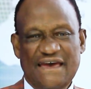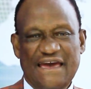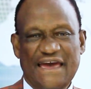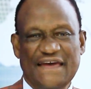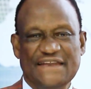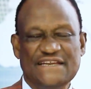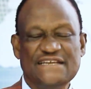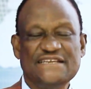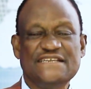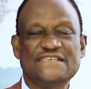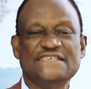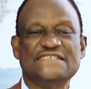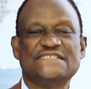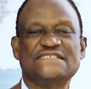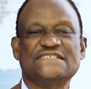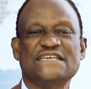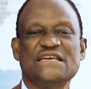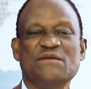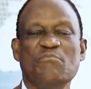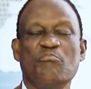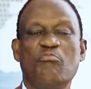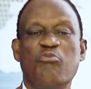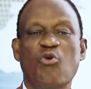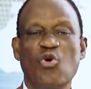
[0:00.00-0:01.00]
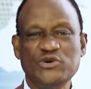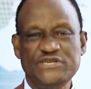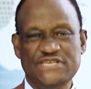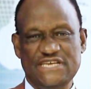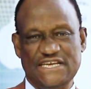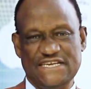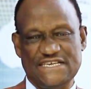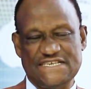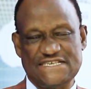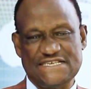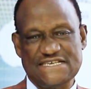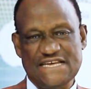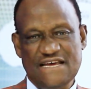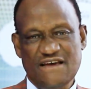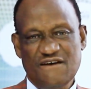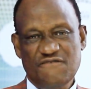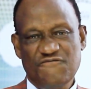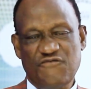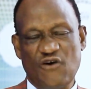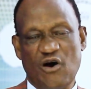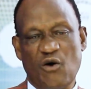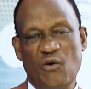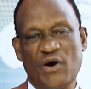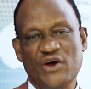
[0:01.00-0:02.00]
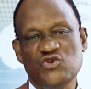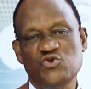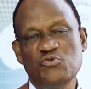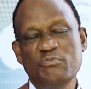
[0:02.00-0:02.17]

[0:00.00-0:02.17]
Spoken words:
and it is important for our